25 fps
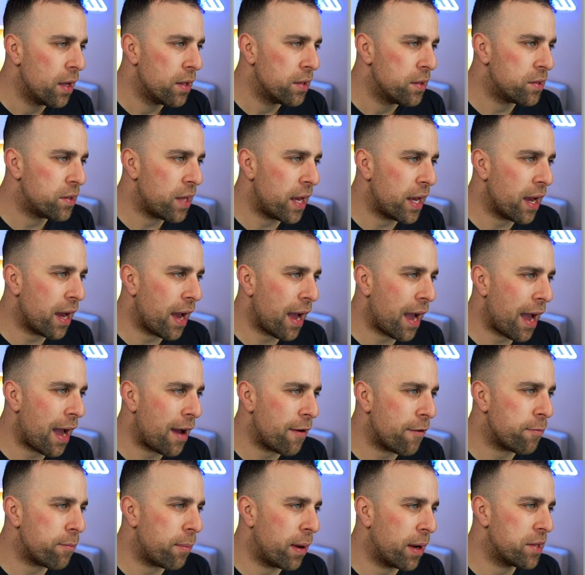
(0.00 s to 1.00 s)
say I
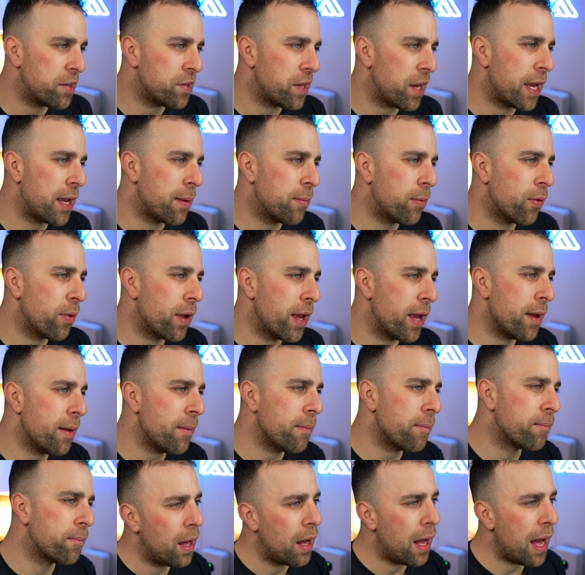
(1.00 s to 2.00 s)
have my table
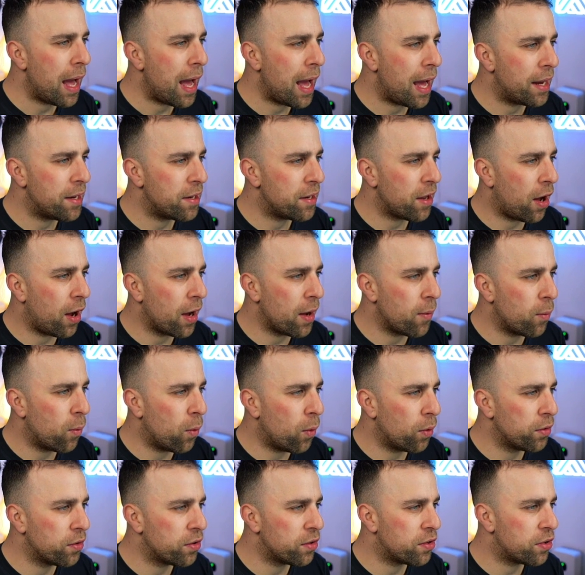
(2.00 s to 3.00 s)
here and I
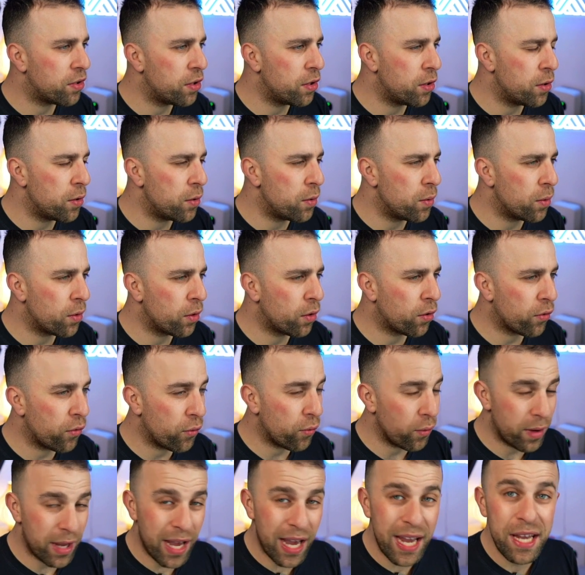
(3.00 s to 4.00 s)
want to
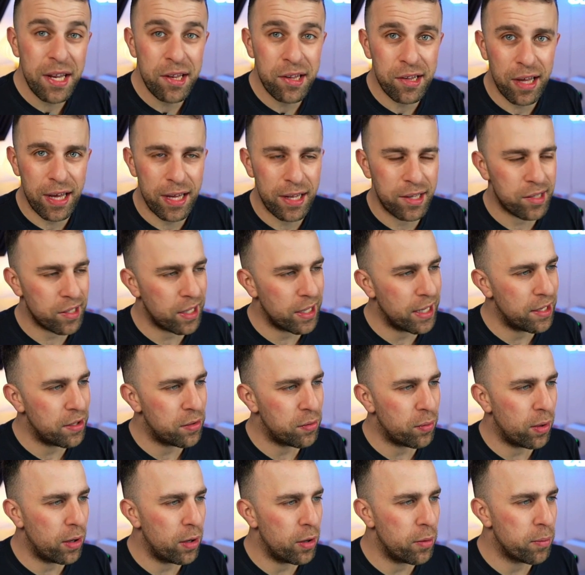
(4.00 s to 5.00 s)
create it
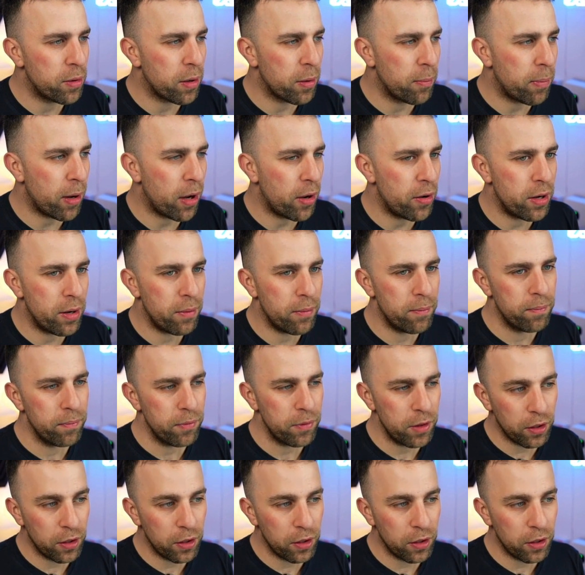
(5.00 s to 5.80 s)
into a loop component.